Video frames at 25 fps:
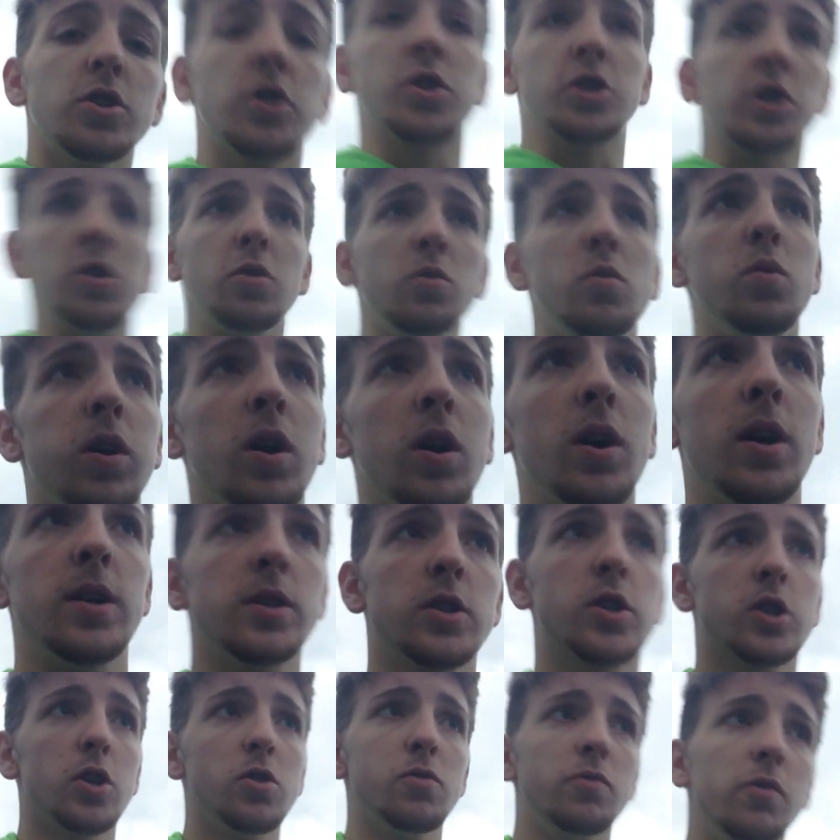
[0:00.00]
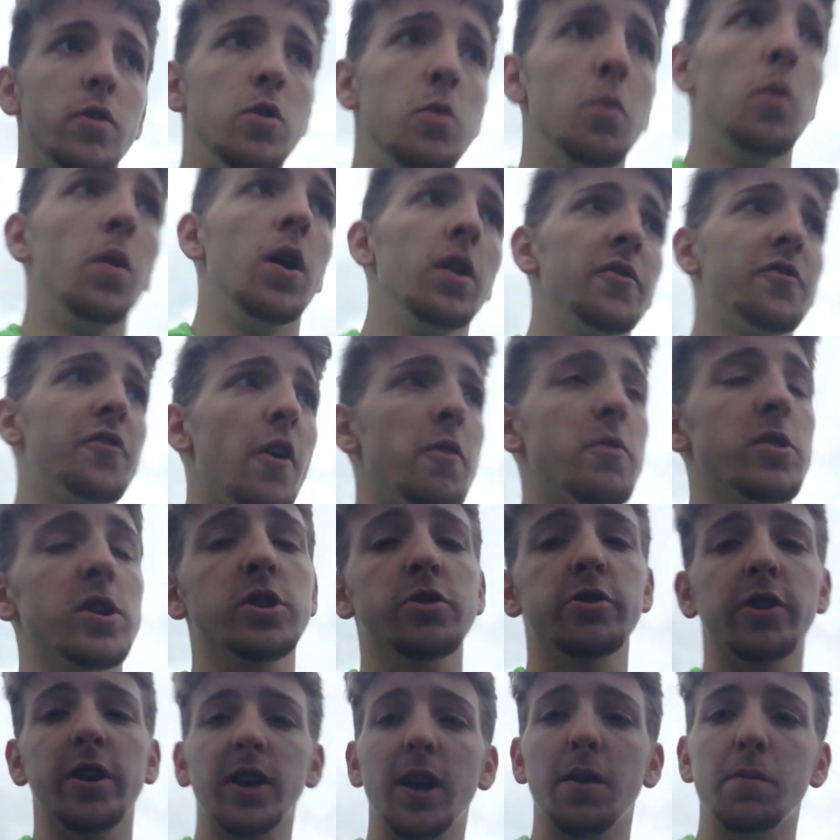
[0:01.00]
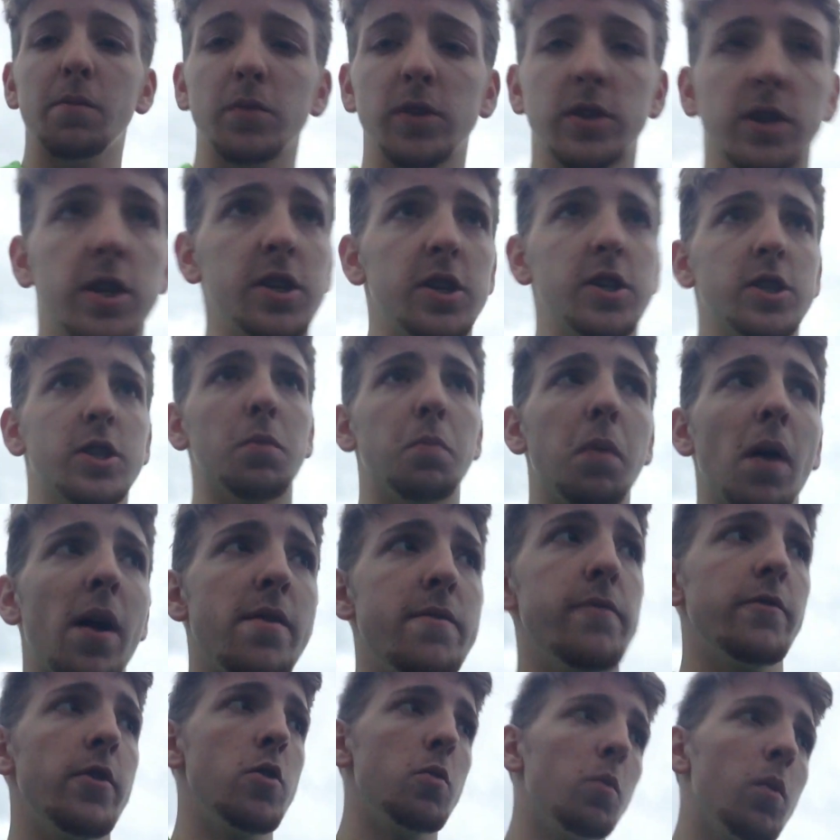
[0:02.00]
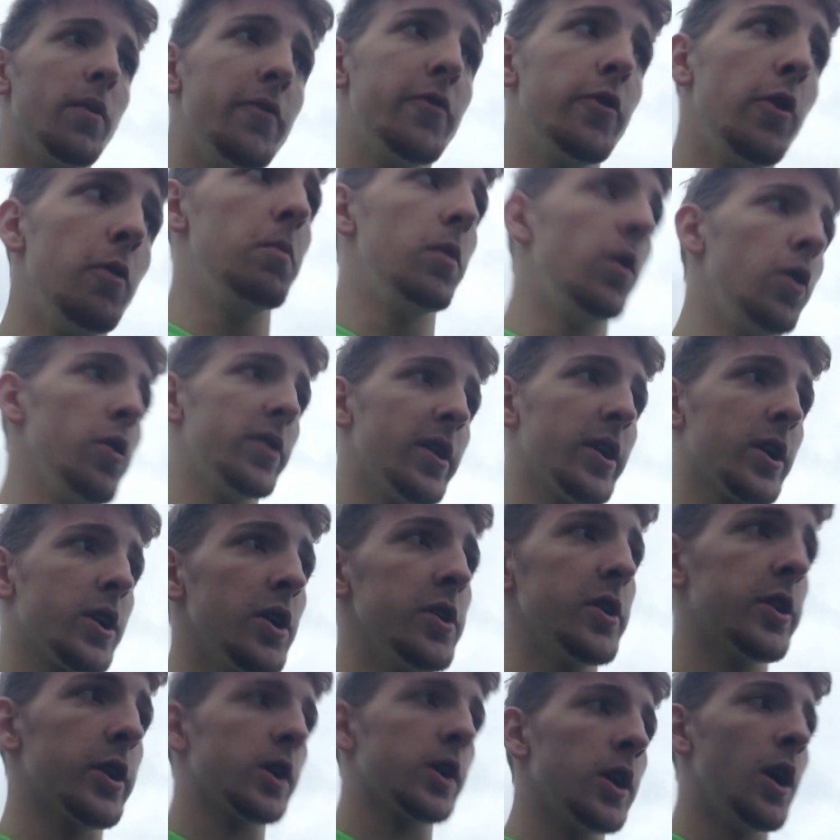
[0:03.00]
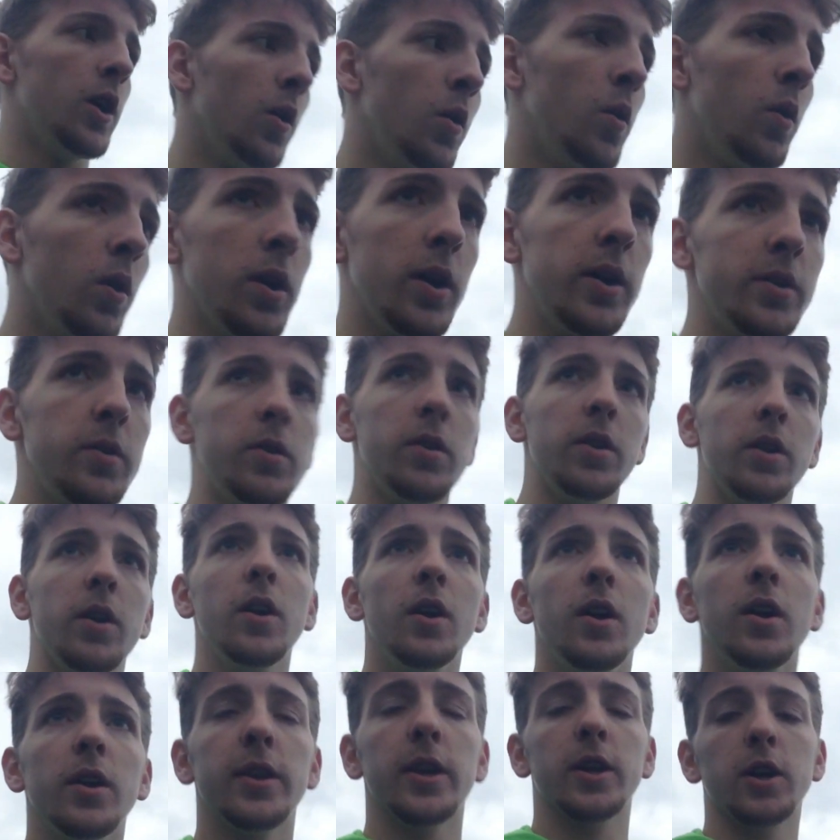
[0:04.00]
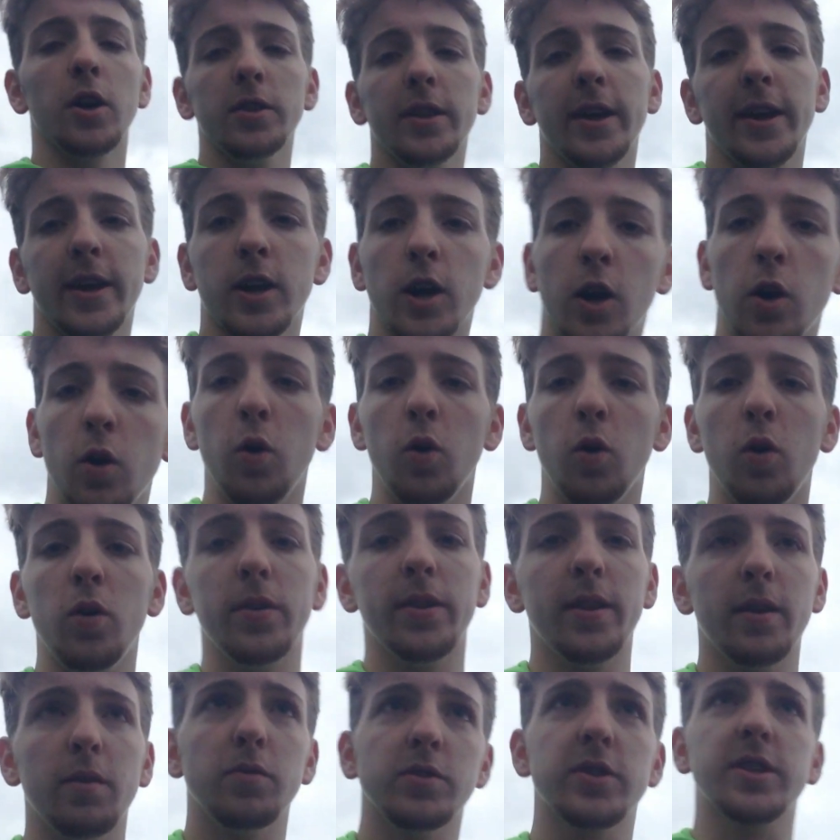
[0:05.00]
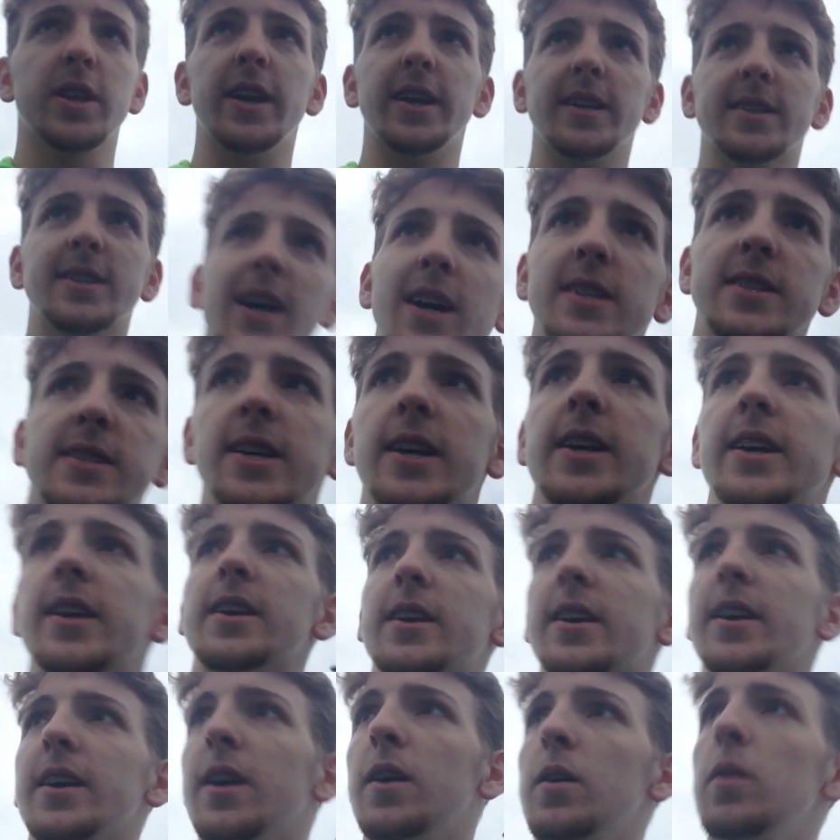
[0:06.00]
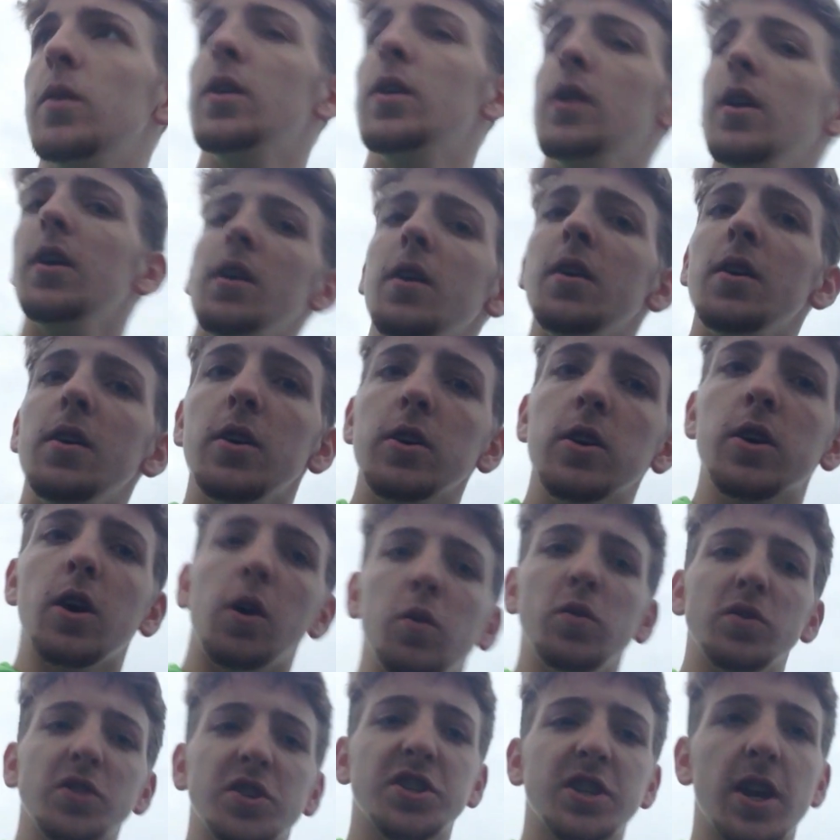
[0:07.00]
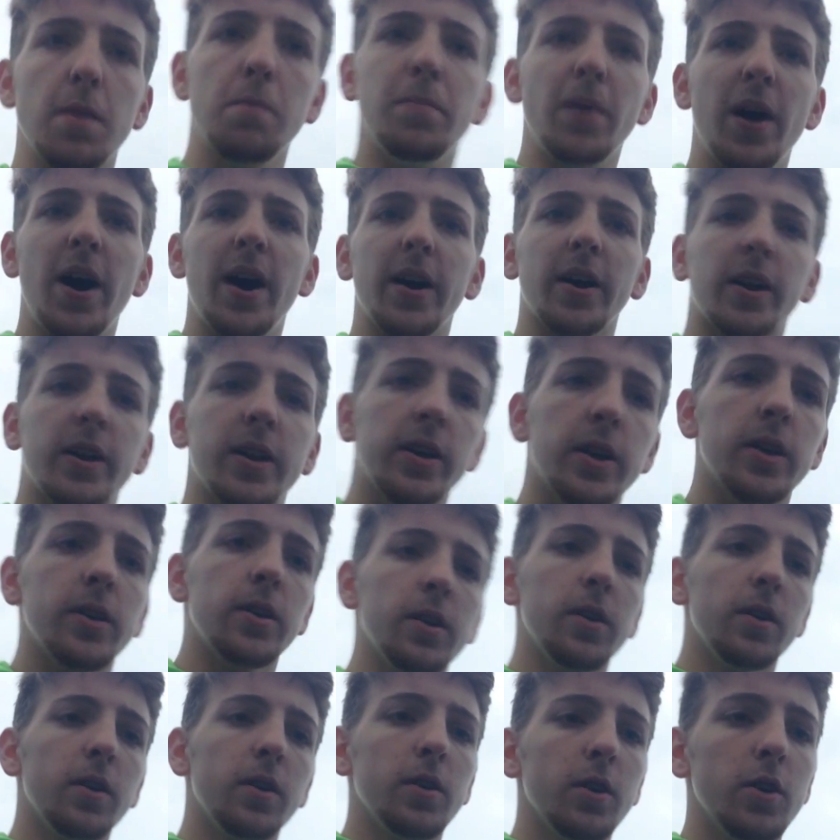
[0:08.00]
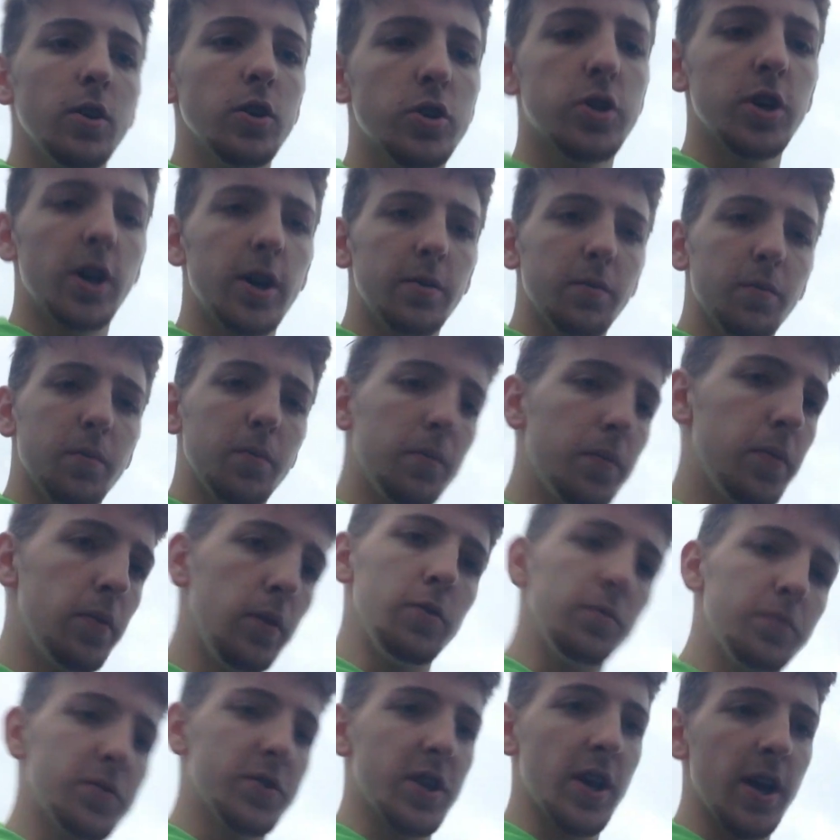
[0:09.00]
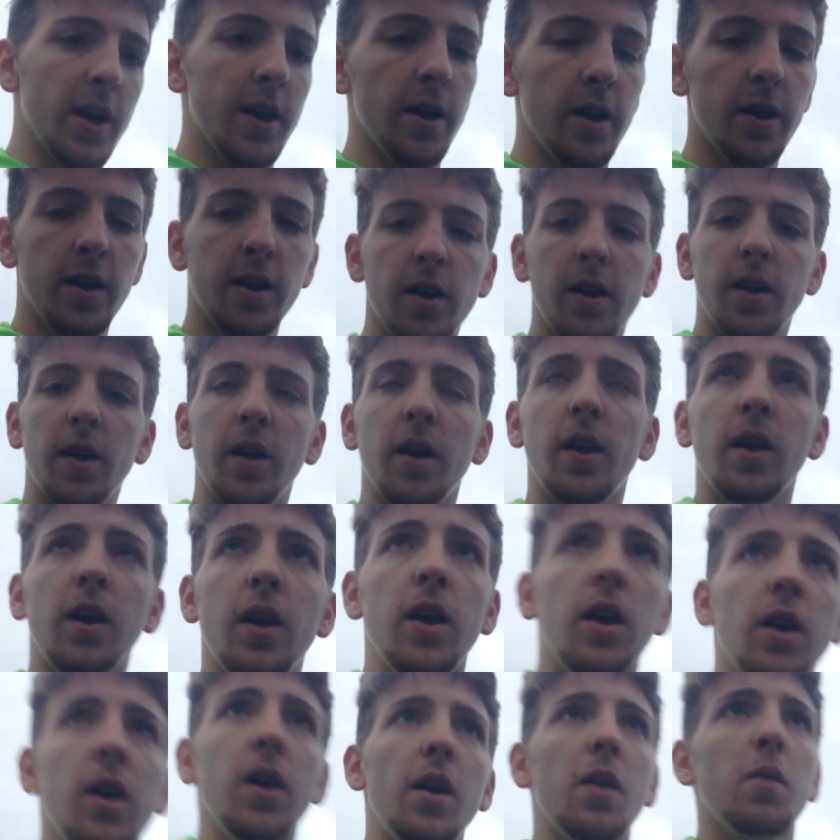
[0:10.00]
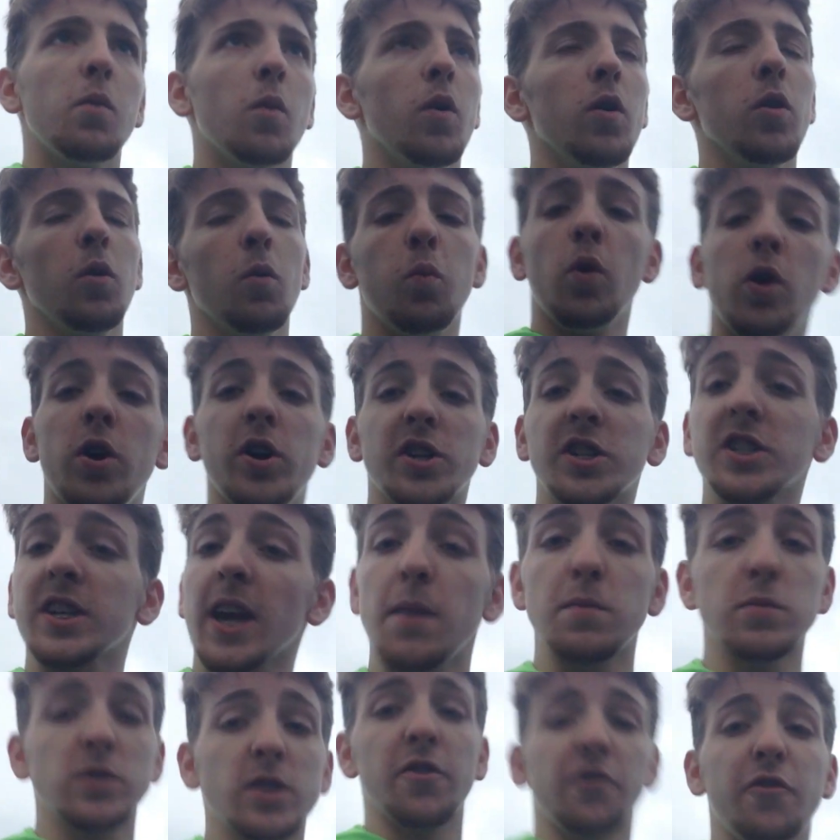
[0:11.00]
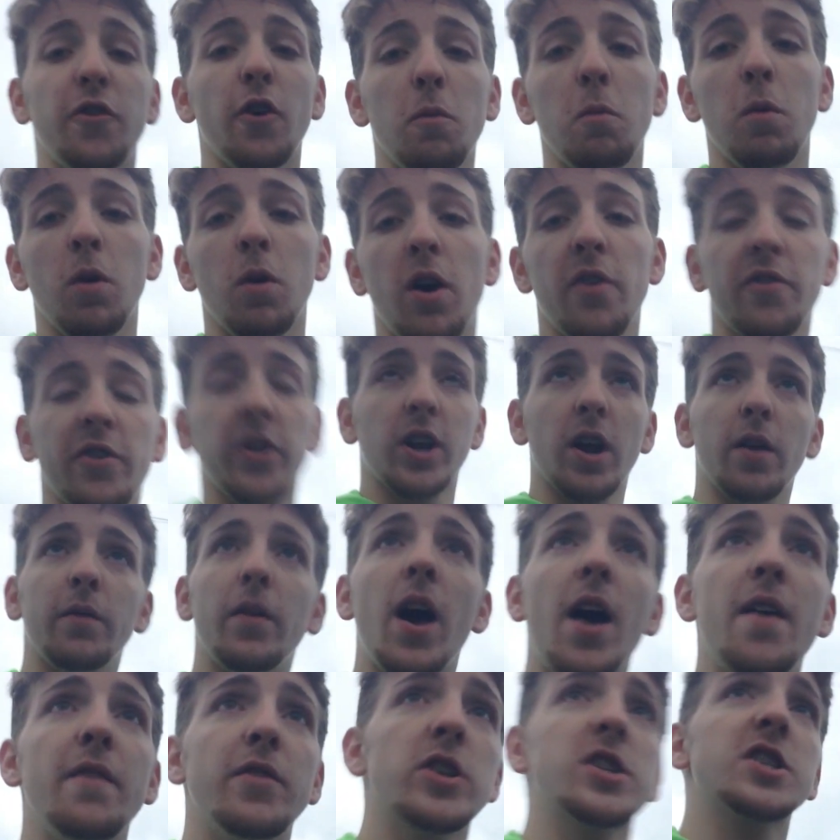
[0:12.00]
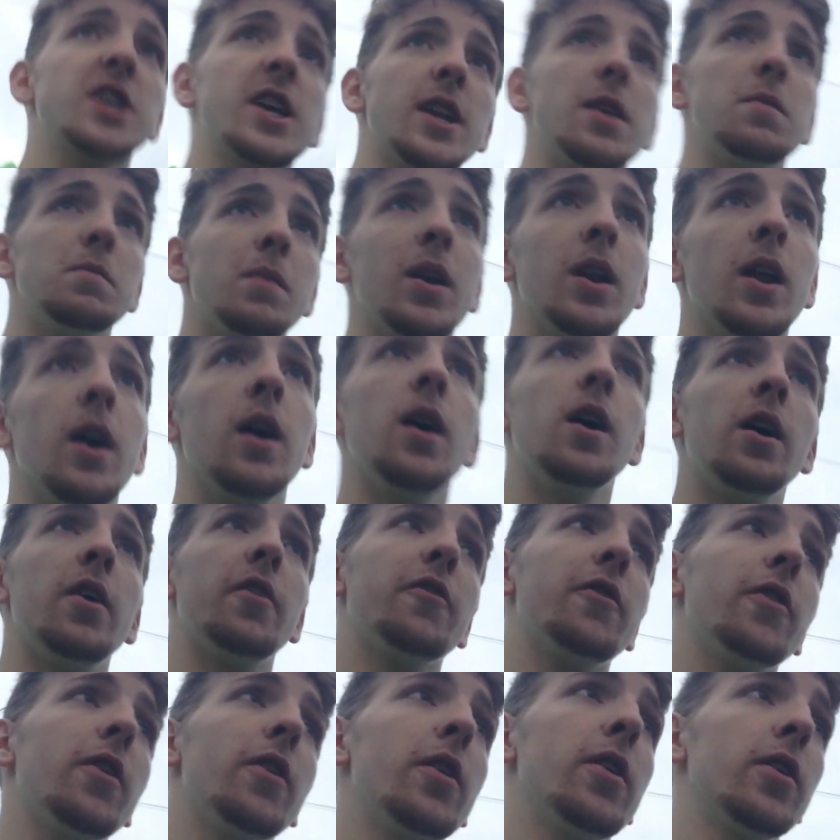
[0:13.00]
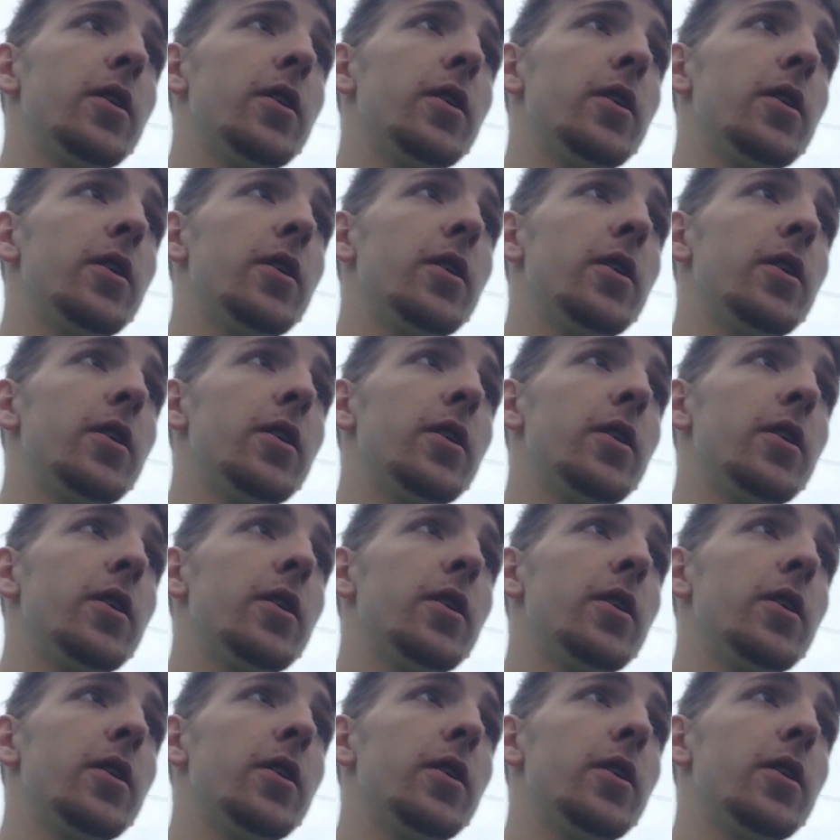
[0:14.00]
Two Route 1. Forest Green limited us to playing Route 1 football. They got the goal and they got their goal. That was their tactic, you know. Go and sit back, try and pull upset. One of the worst games of football I think I've ever seen in my life.